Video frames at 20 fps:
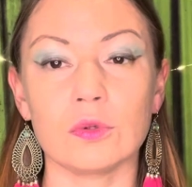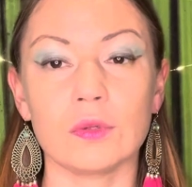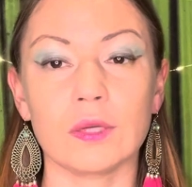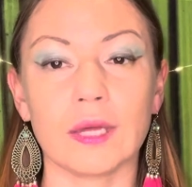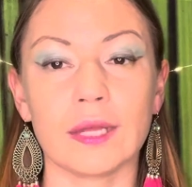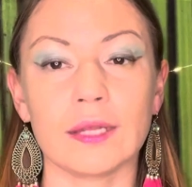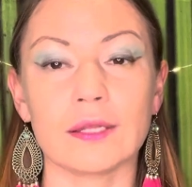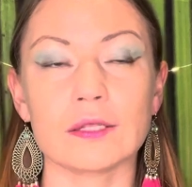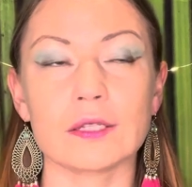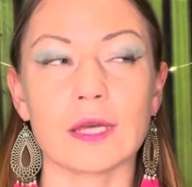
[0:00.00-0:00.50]

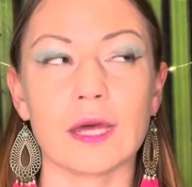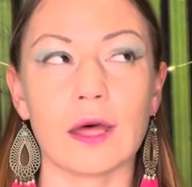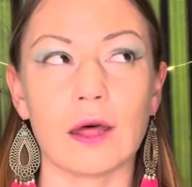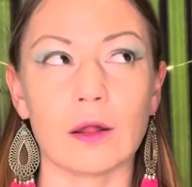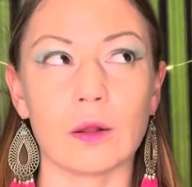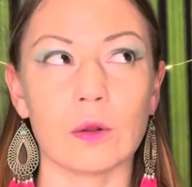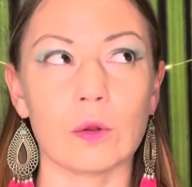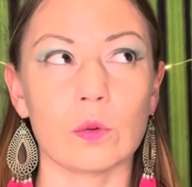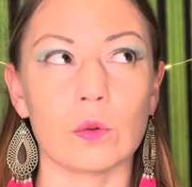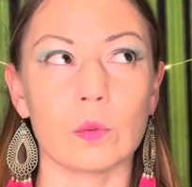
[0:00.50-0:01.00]
can
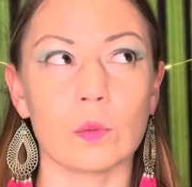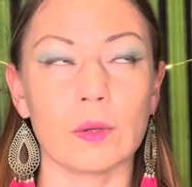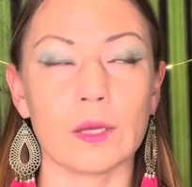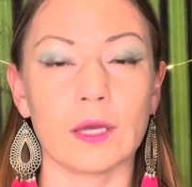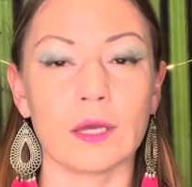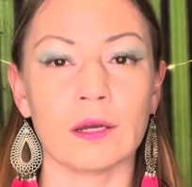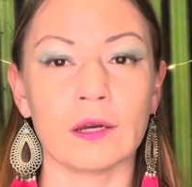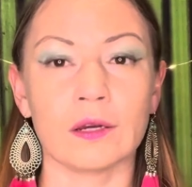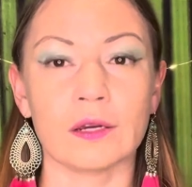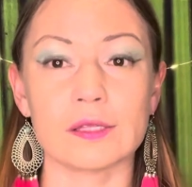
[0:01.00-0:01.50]
tell
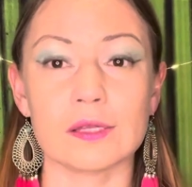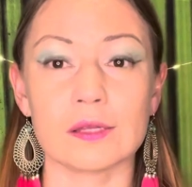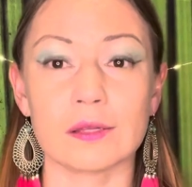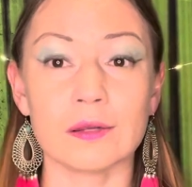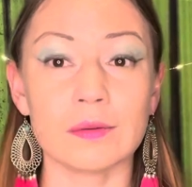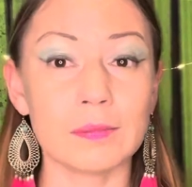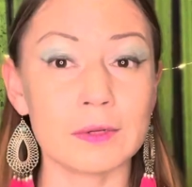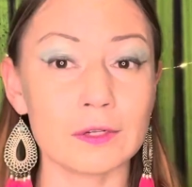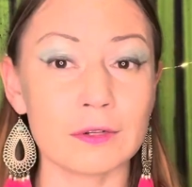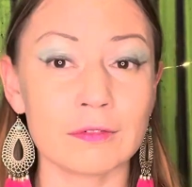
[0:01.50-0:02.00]
where it's a
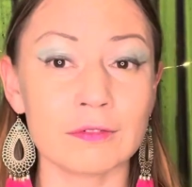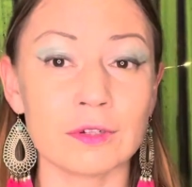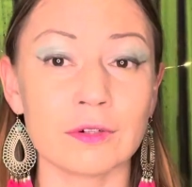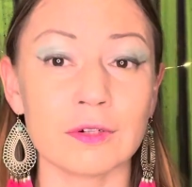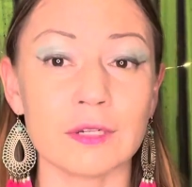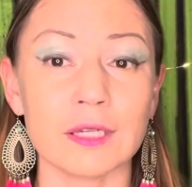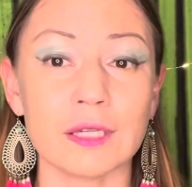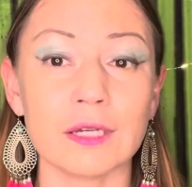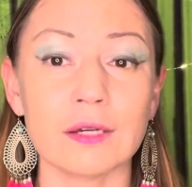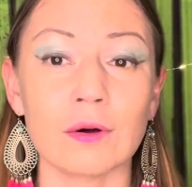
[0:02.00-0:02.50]
little bit of your
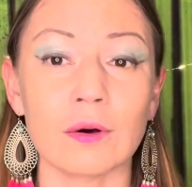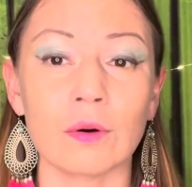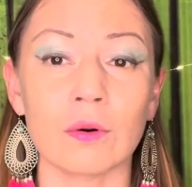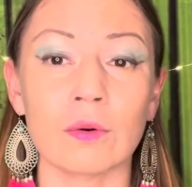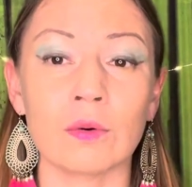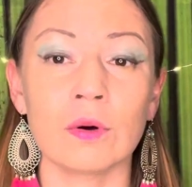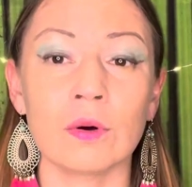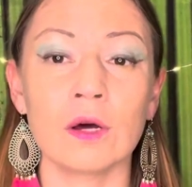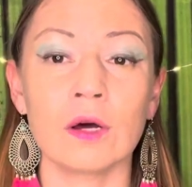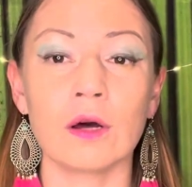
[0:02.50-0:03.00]

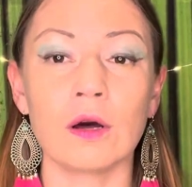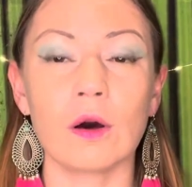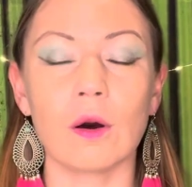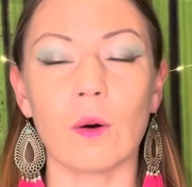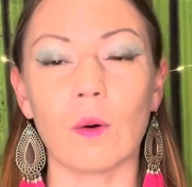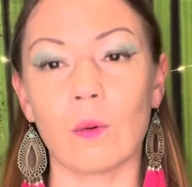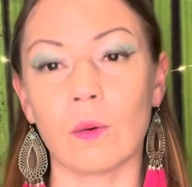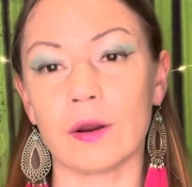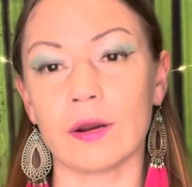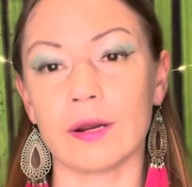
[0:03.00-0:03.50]
ego,
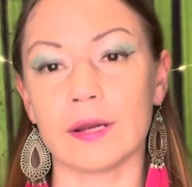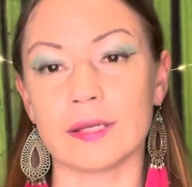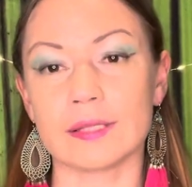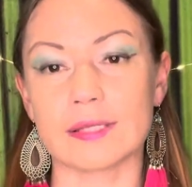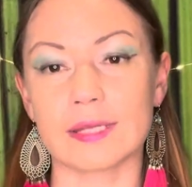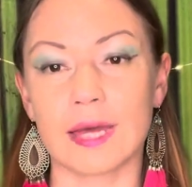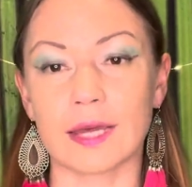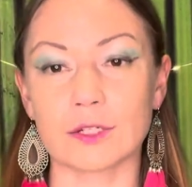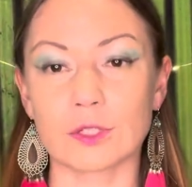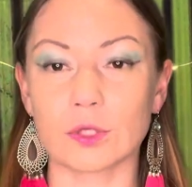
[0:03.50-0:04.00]
or it's
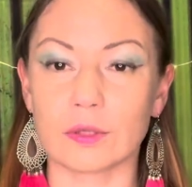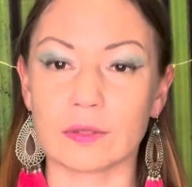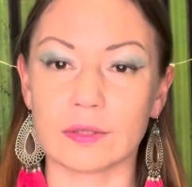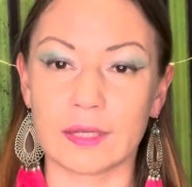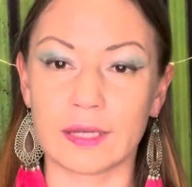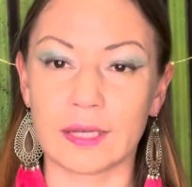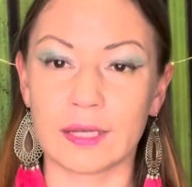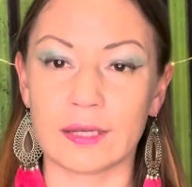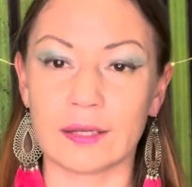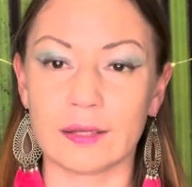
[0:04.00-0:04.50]

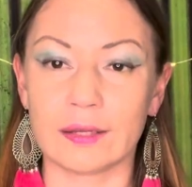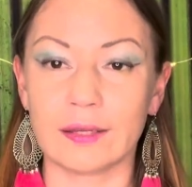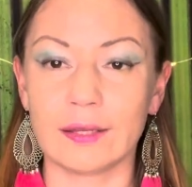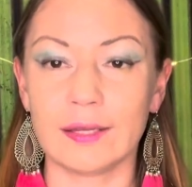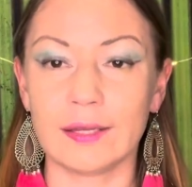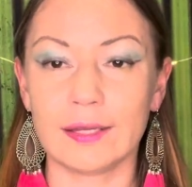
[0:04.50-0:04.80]
actually